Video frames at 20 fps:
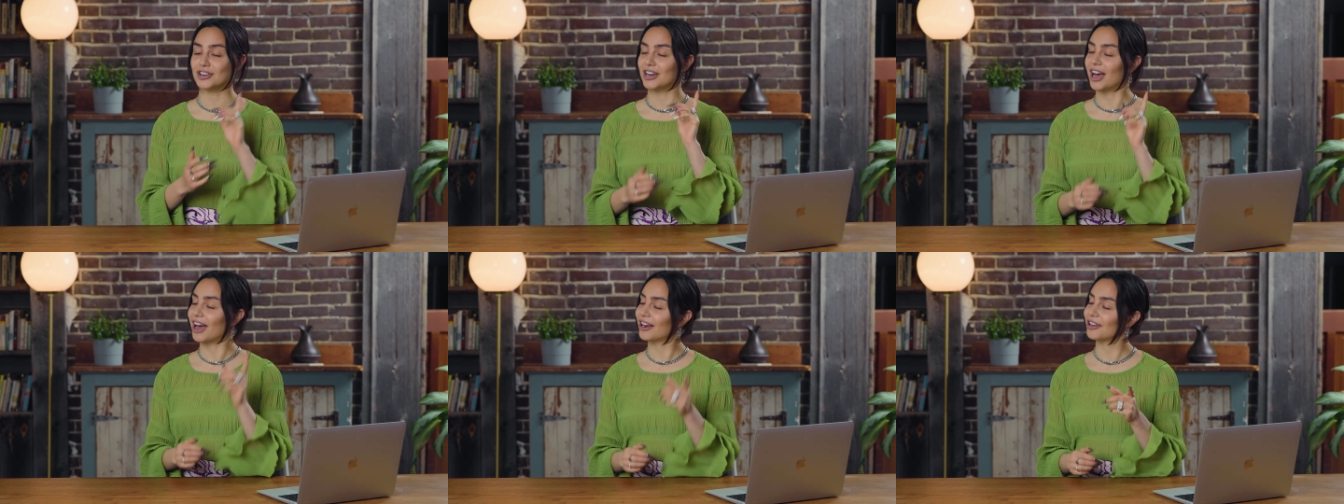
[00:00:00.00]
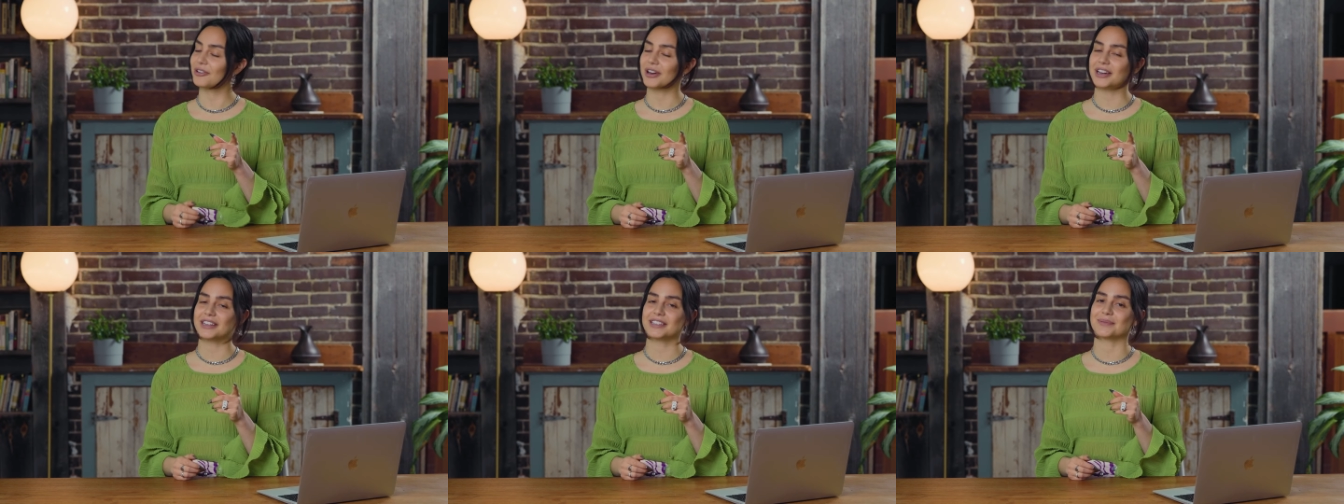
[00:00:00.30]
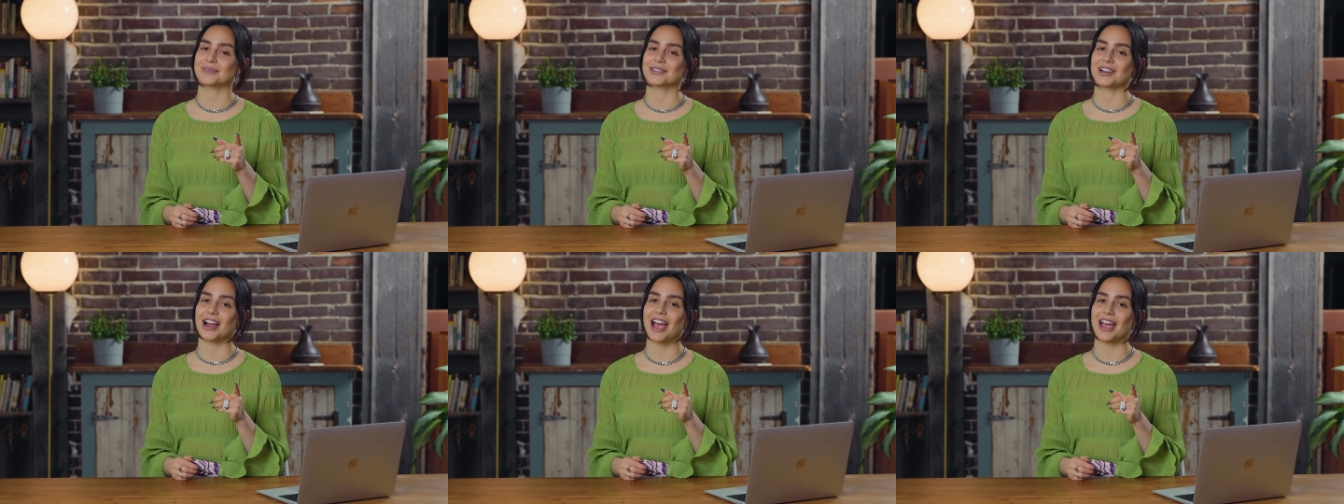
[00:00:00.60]
you're not already
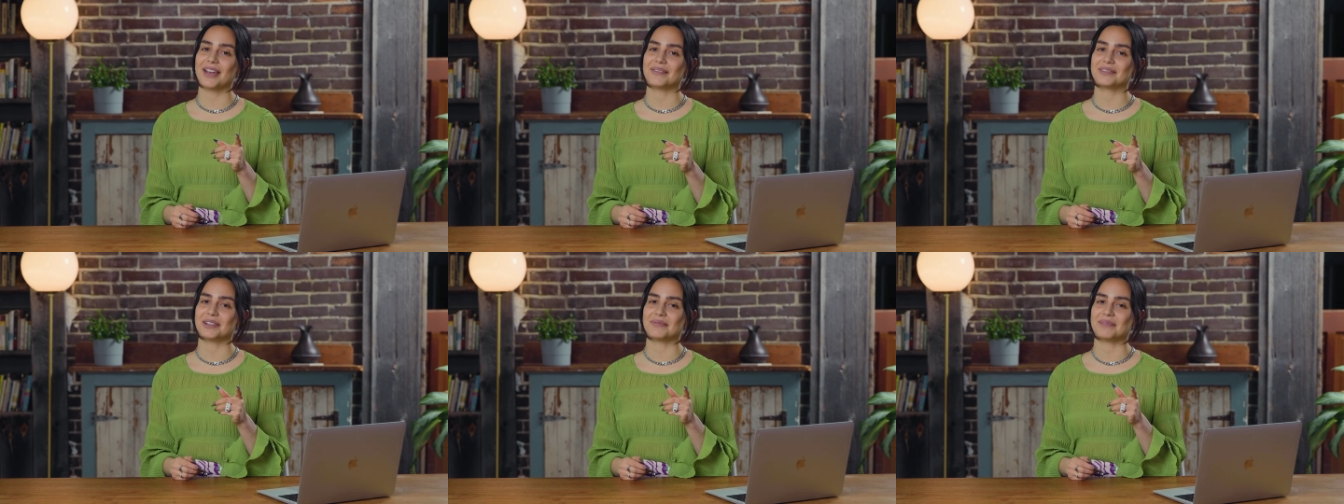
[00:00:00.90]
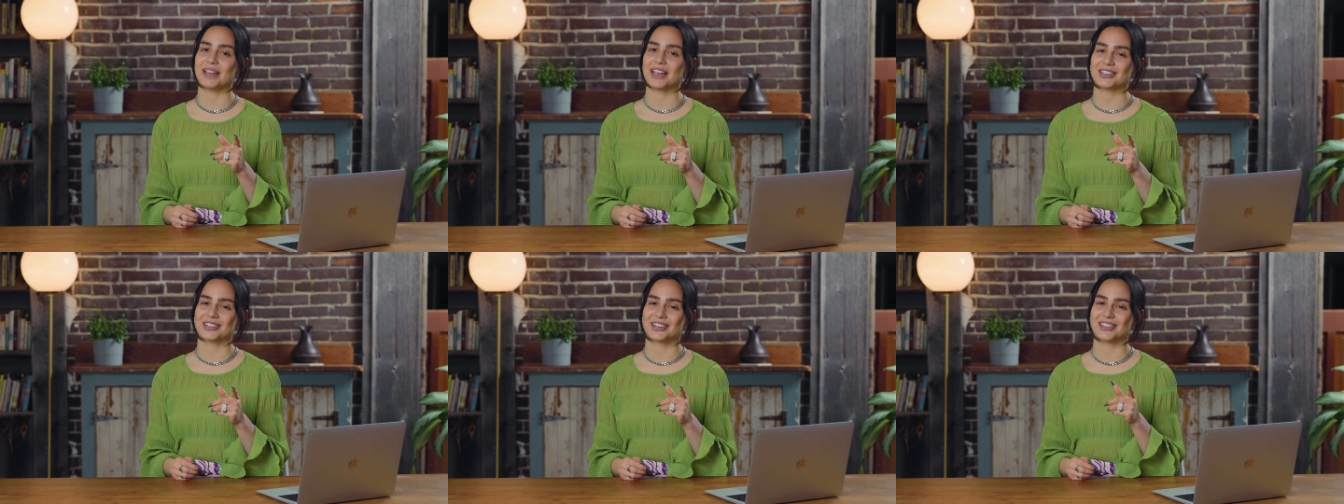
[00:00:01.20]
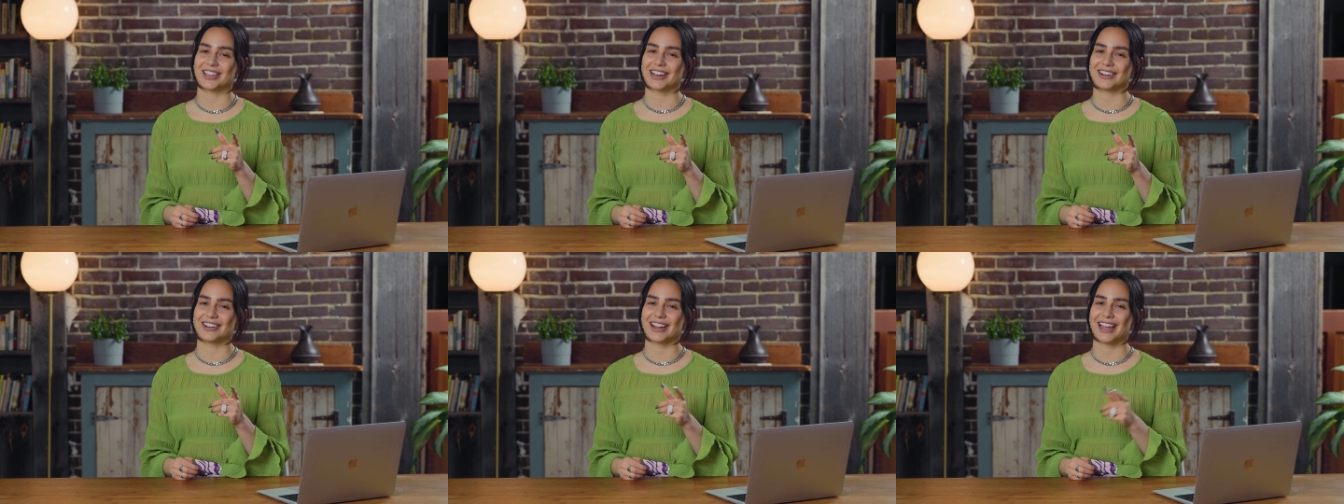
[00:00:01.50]
subscribed, make
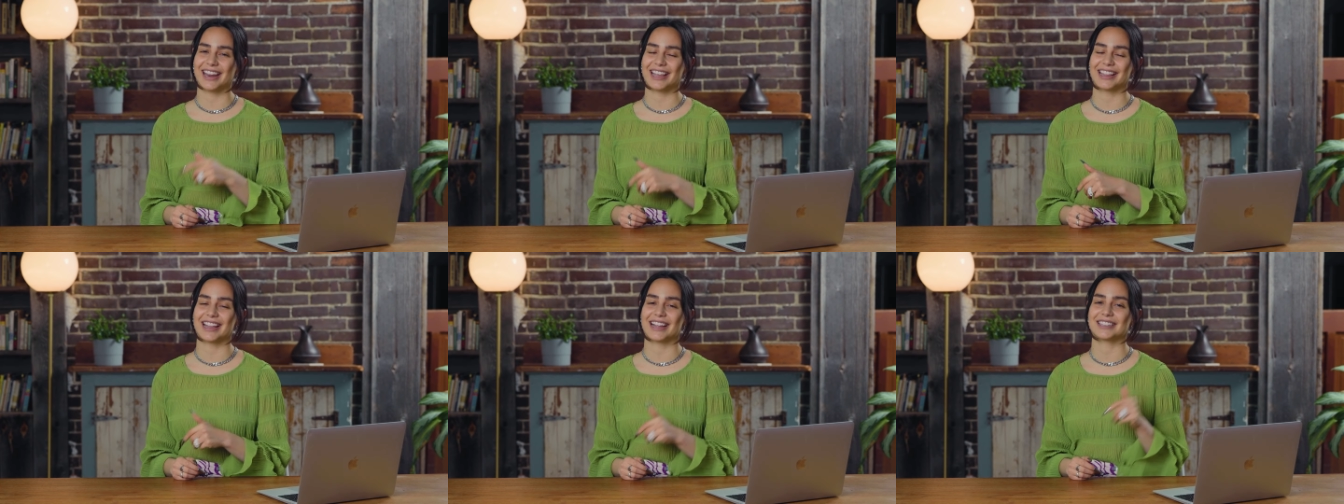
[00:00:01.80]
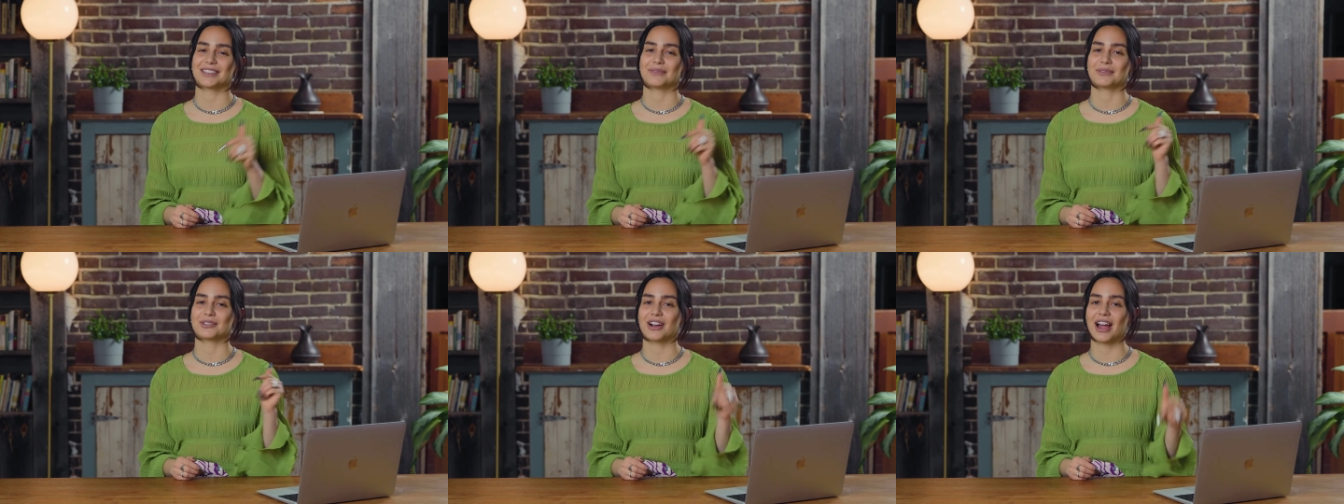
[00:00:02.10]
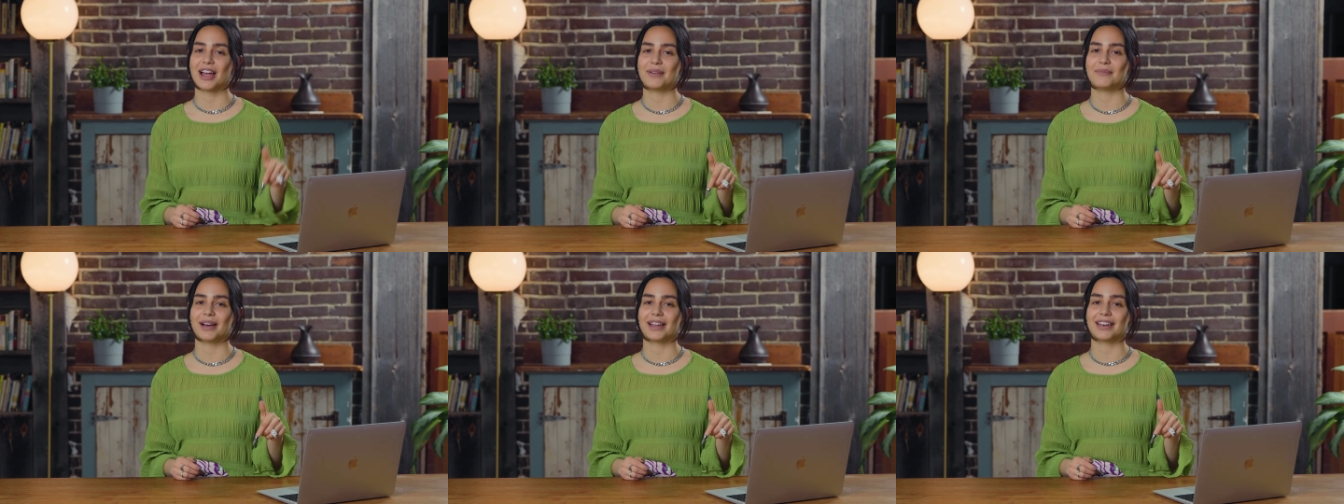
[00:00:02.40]
sure that you're hitting that
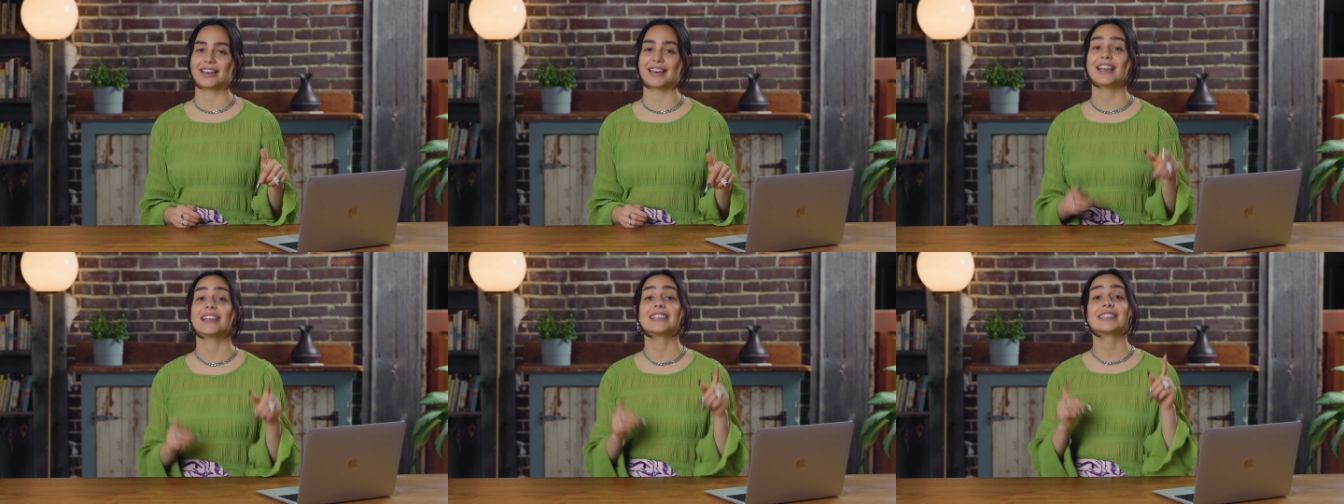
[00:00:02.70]
subscribe button,